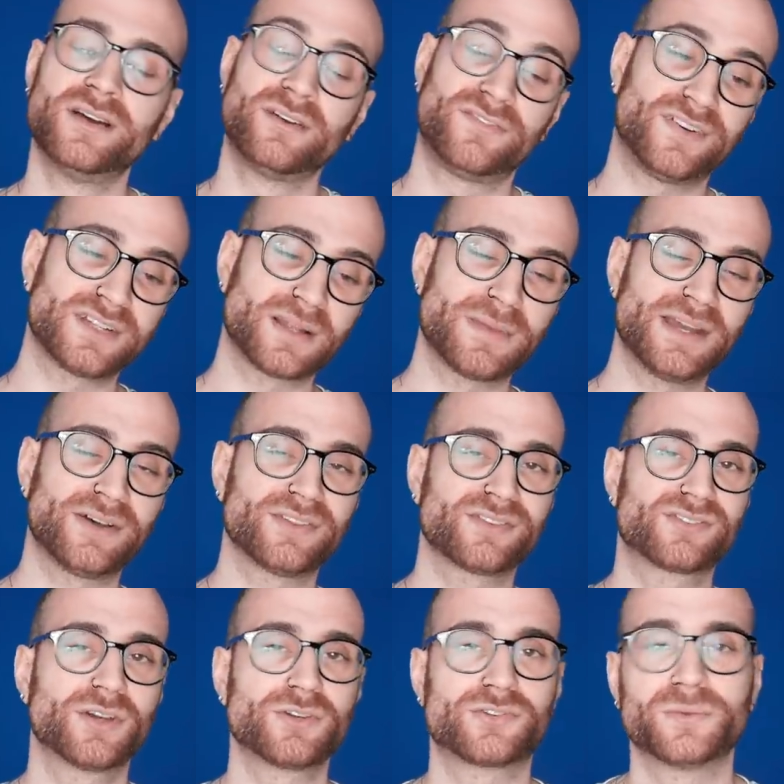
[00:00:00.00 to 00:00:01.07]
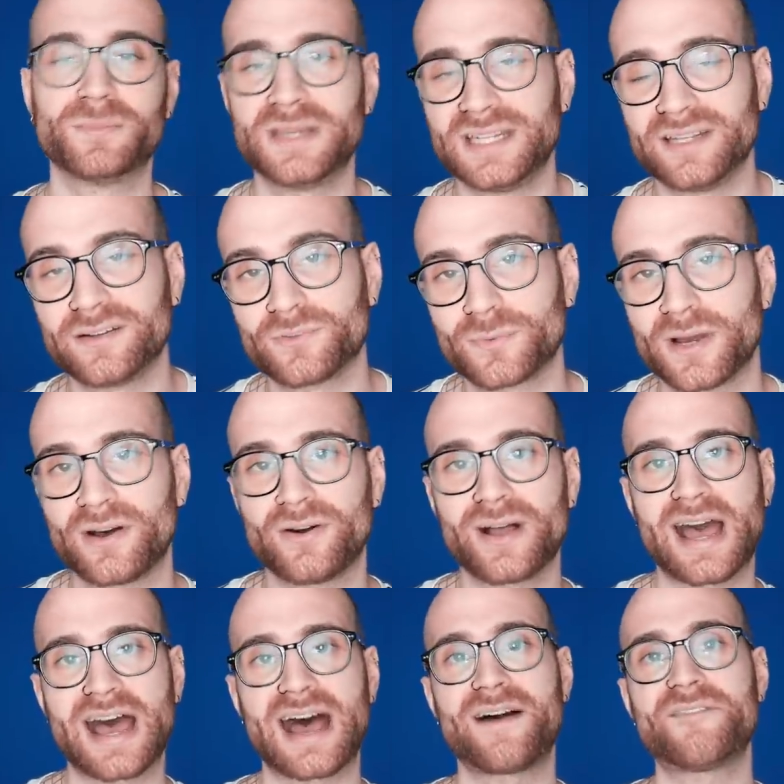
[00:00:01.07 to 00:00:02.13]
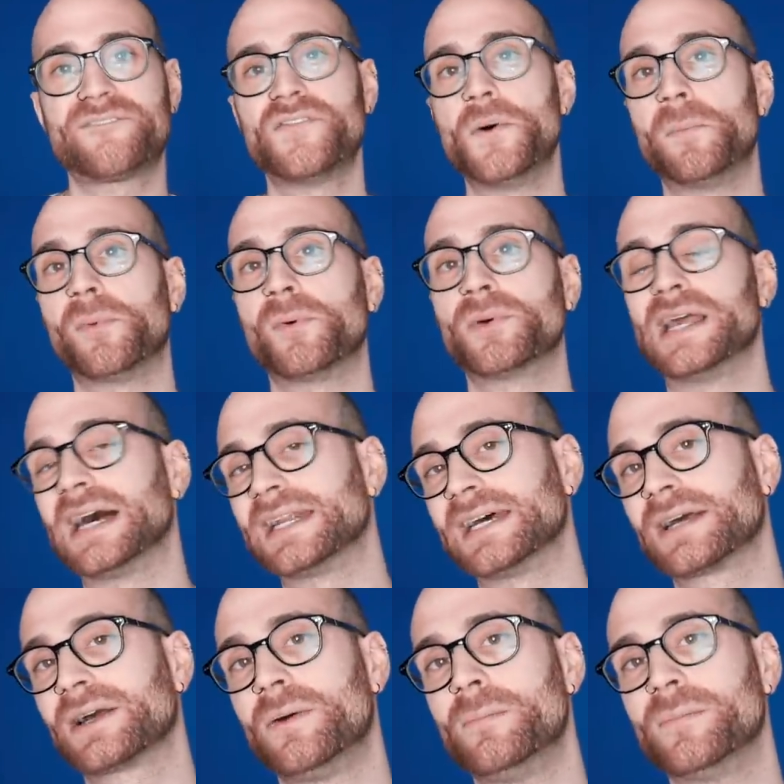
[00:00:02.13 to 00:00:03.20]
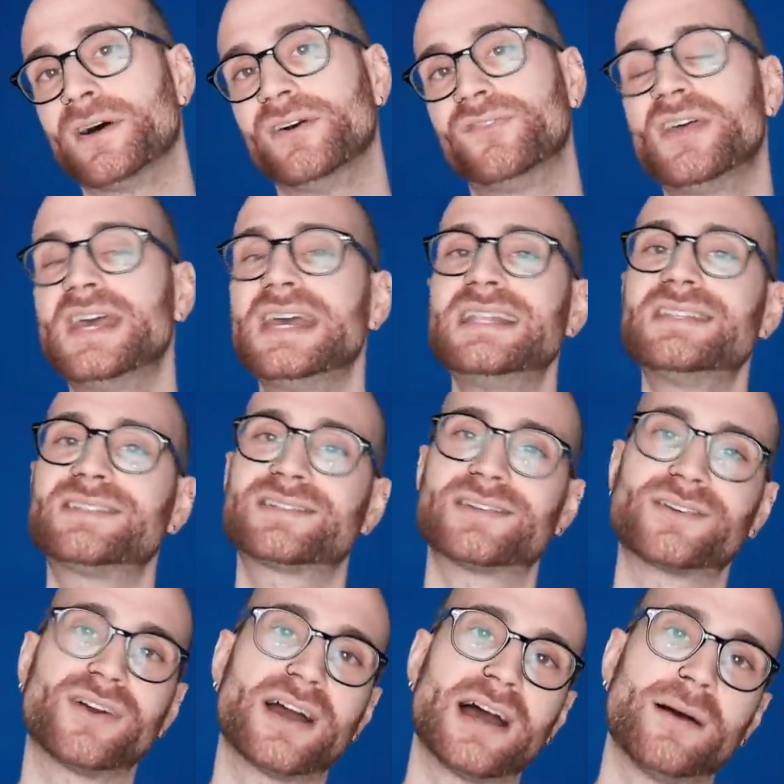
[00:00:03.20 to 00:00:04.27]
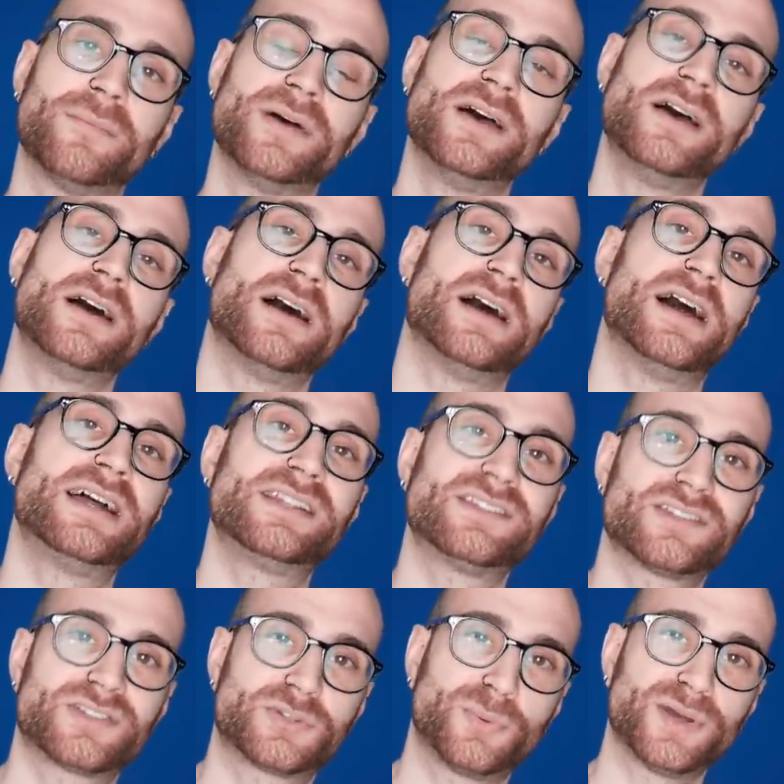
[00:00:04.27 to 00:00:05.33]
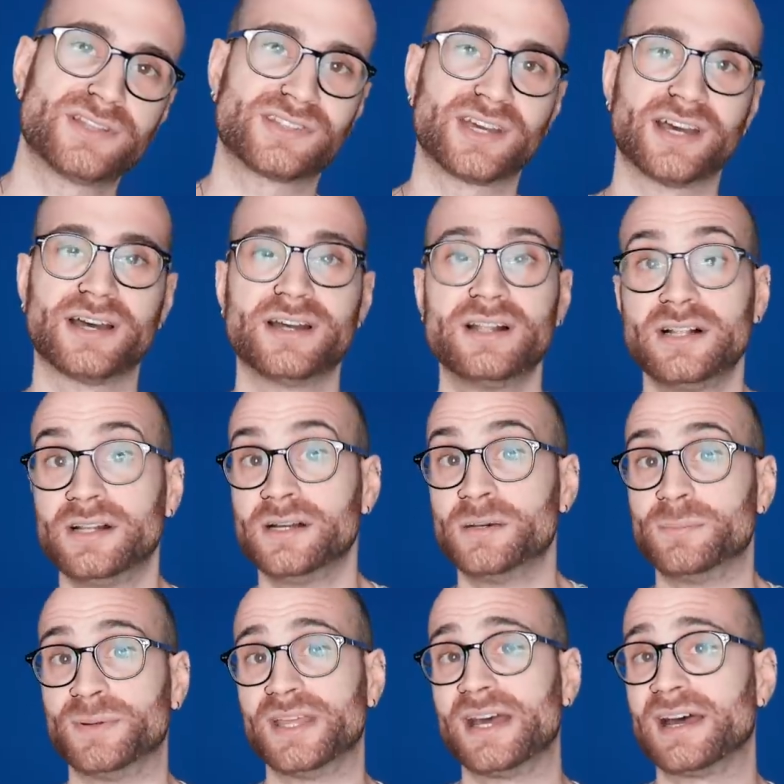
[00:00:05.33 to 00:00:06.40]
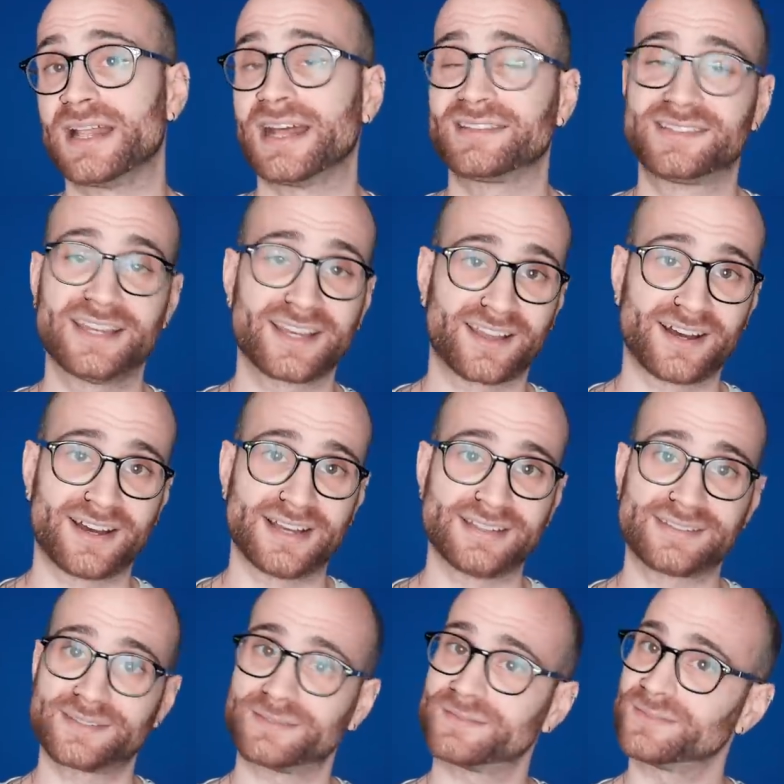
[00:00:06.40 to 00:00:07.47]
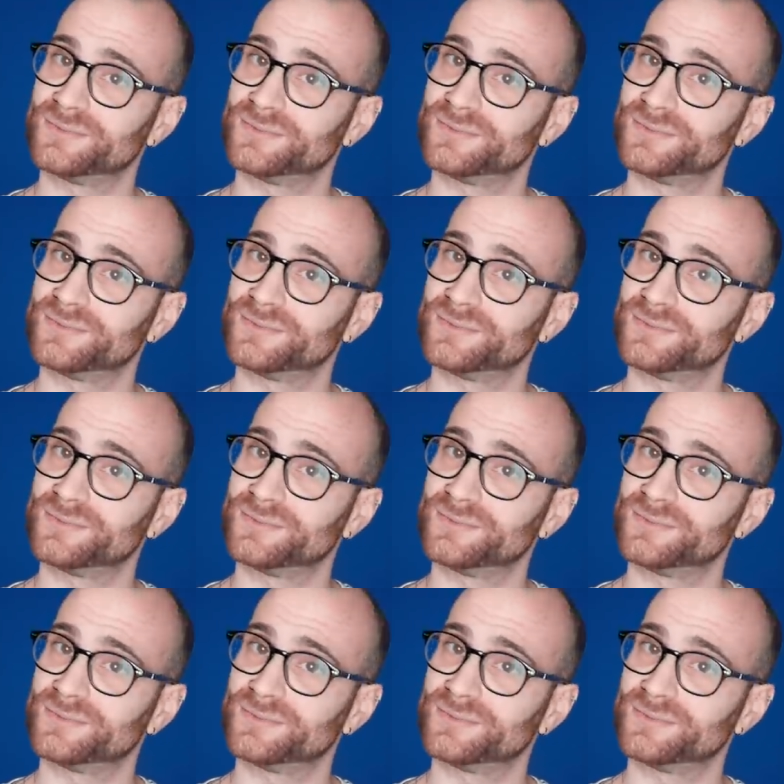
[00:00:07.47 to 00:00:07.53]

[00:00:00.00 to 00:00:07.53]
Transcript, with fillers: follow me on social media as well, at FootballYannick on both Instagram and Twitter. But yeah, that's it, guys.